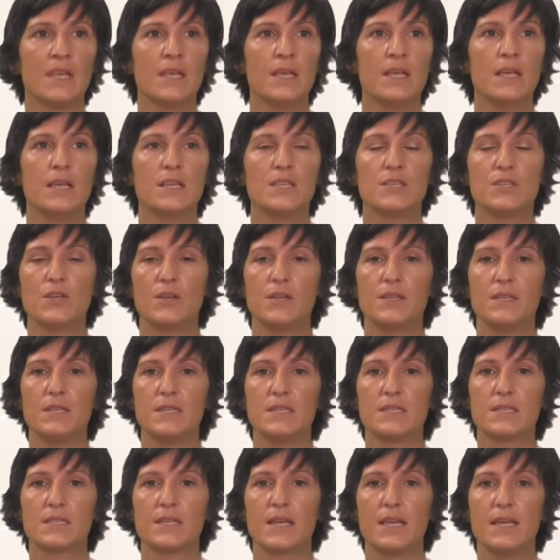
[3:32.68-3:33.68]
So in
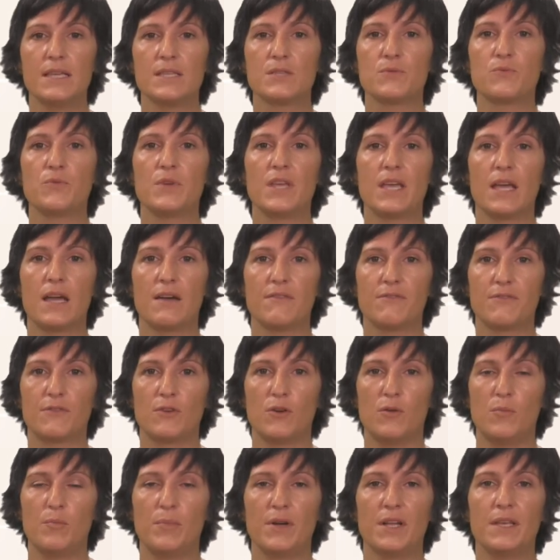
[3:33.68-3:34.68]
this case, we have
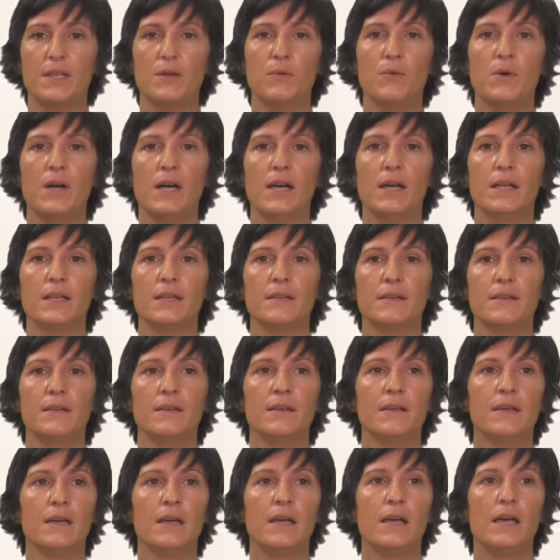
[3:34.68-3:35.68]
company 1,
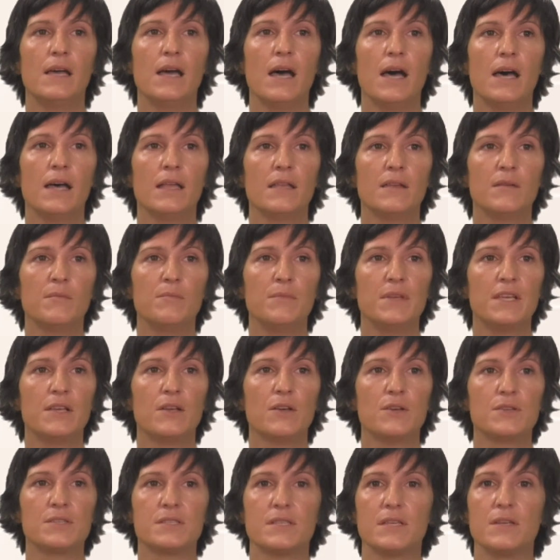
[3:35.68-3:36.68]
and
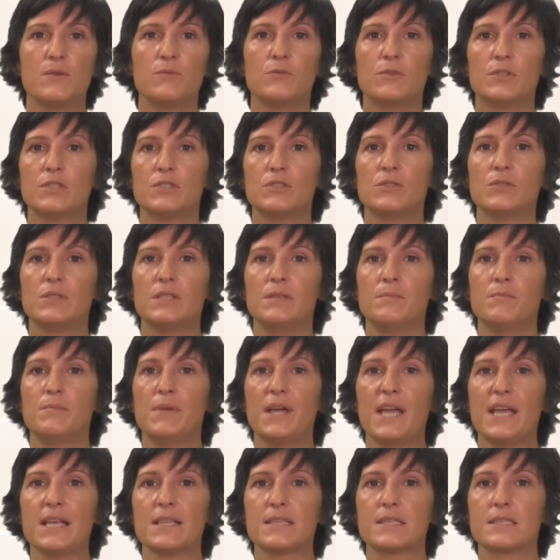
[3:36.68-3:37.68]
because they want to
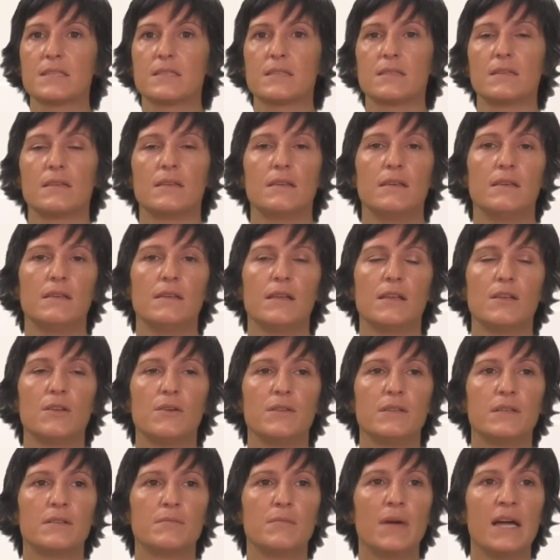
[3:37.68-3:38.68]
invest in
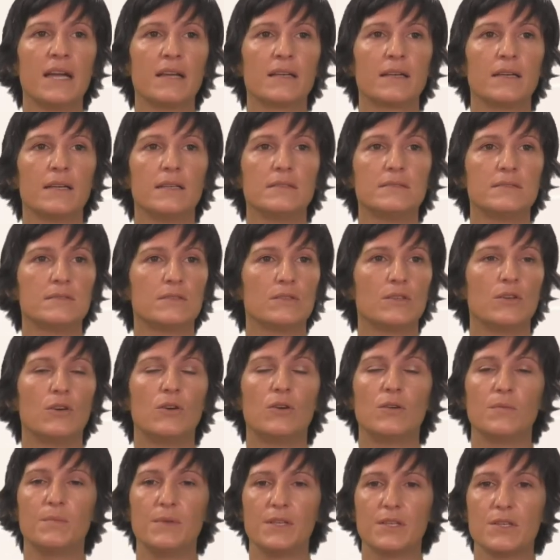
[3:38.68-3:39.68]
another market
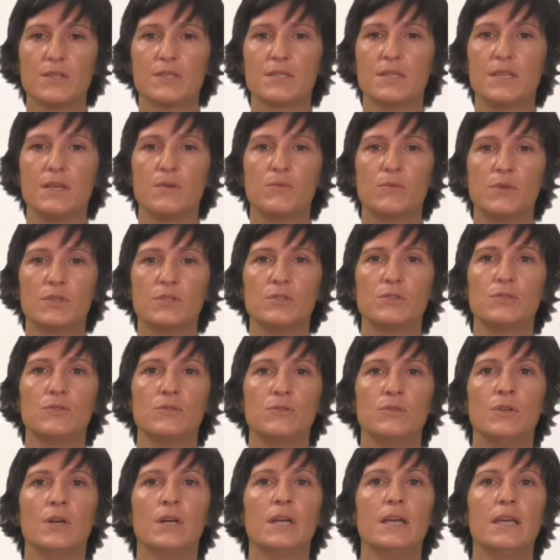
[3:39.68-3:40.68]
or because they want
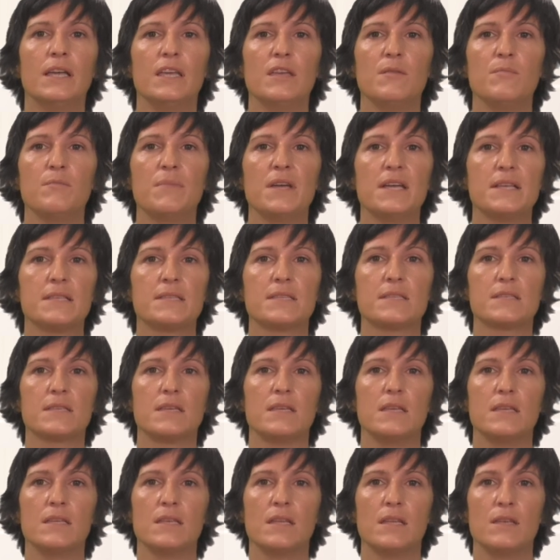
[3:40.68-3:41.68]
to invest
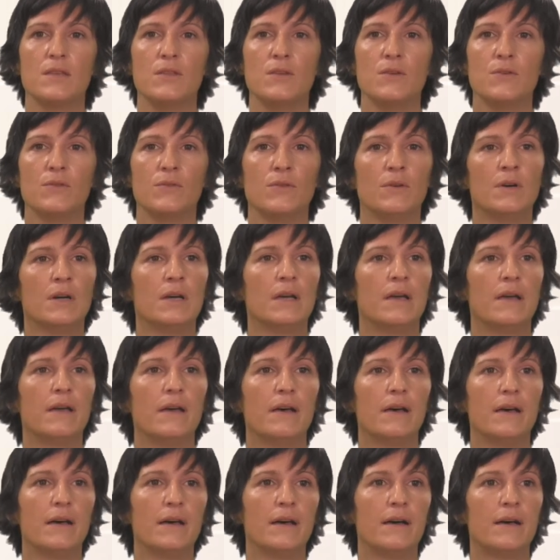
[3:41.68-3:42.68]
in a new
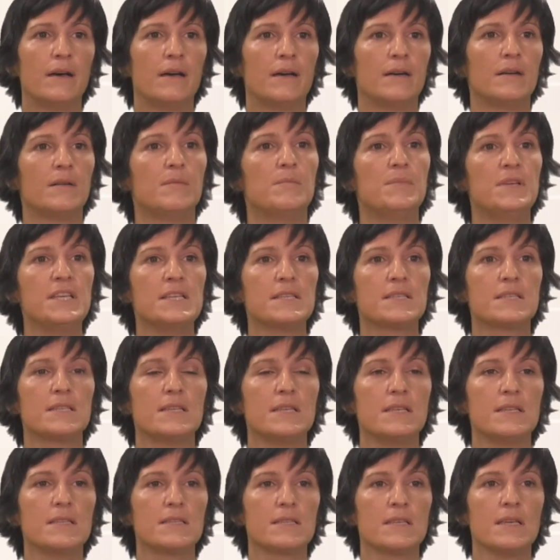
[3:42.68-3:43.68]

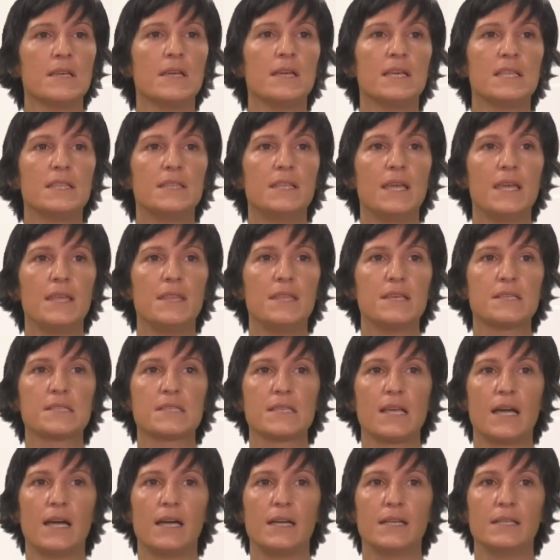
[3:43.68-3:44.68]
business, they
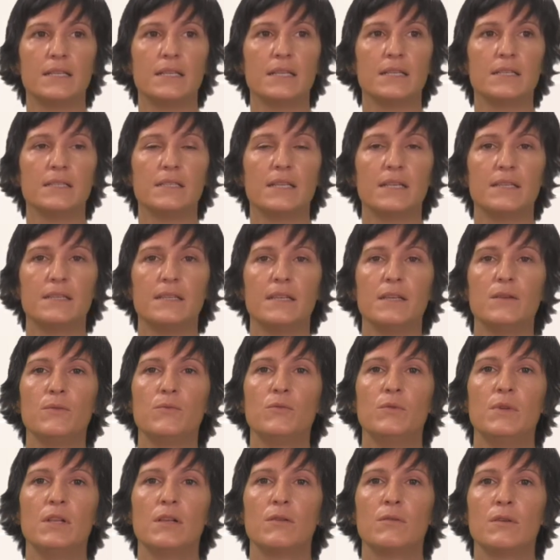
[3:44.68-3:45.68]
decide that they
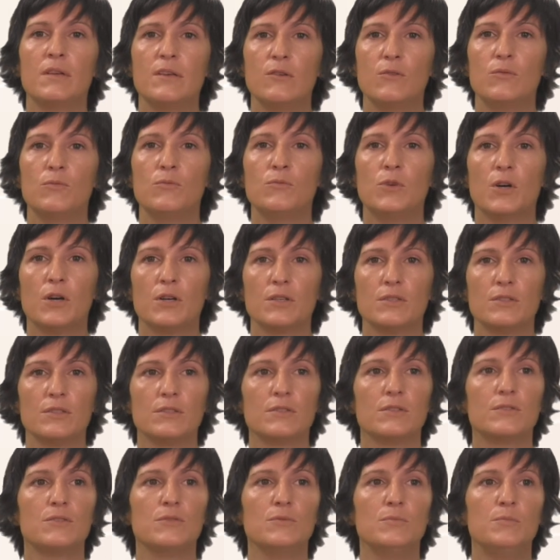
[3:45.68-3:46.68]
will
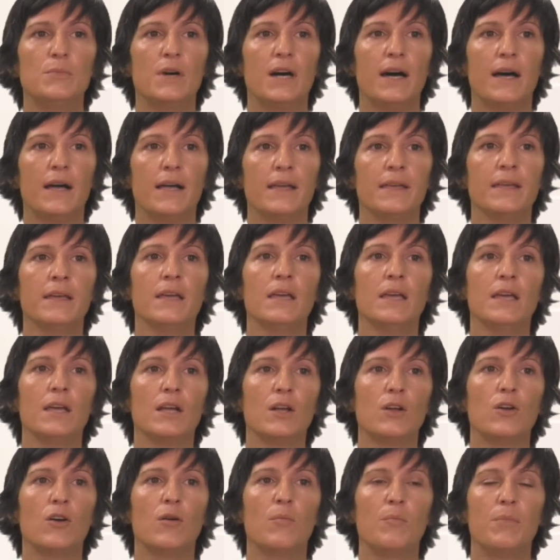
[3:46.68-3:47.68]
want to buy
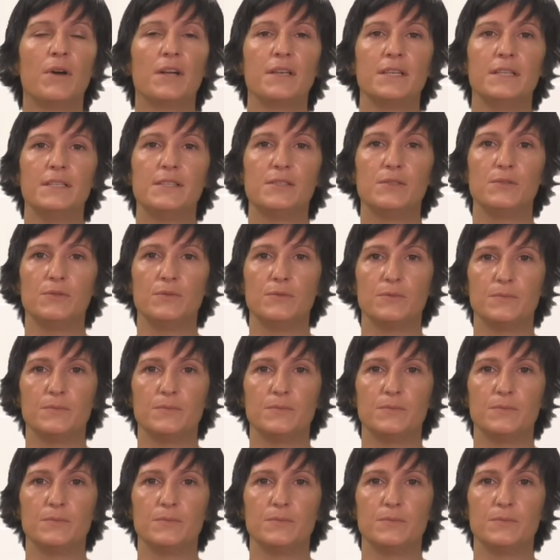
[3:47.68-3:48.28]
company 2.